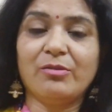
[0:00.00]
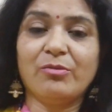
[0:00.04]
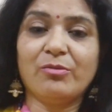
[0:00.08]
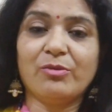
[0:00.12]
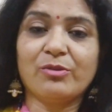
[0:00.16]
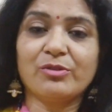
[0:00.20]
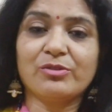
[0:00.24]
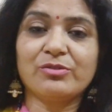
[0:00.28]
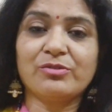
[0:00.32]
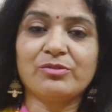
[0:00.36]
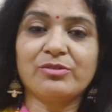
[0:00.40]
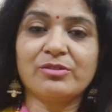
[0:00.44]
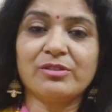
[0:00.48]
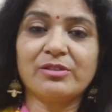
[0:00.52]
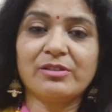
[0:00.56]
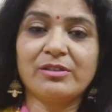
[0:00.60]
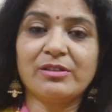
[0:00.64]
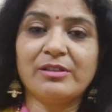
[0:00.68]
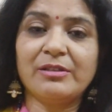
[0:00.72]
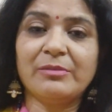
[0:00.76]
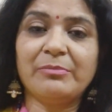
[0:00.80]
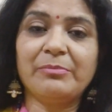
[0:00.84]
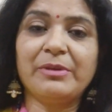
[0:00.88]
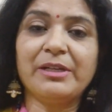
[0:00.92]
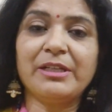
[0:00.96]
was
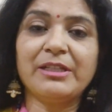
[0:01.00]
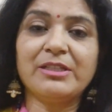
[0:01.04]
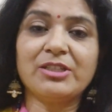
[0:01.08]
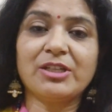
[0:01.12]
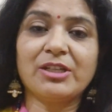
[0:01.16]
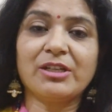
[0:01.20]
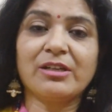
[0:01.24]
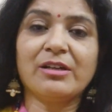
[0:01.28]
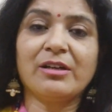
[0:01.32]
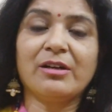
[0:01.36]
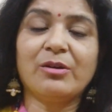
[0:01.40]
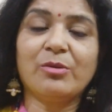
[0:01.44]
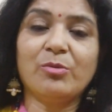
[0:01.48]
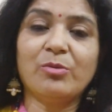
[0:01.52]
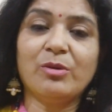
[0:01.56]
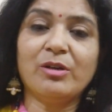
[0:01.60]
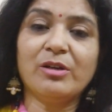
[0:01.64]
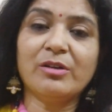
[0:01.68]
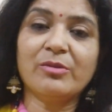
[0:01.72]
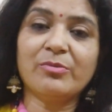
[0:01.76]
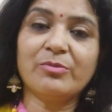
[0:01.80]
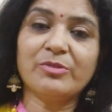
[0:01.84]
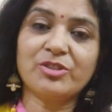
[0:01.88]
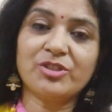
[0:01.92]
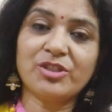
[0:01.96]
completing her
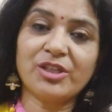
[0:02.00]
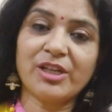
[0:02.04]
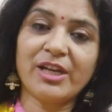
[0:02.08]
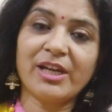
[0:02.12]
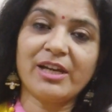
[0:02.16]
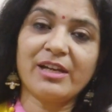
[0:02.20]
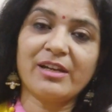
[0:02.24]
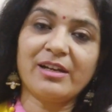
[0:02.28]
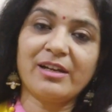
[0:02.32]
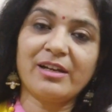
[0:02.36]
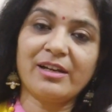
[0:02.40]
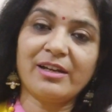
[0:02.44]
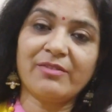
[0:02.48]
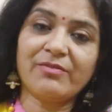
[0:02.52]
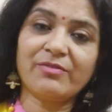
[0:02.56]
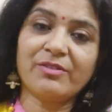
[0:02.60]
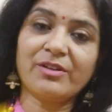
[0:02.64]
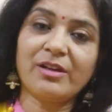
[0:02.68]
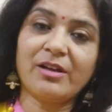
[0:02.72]
work which she had left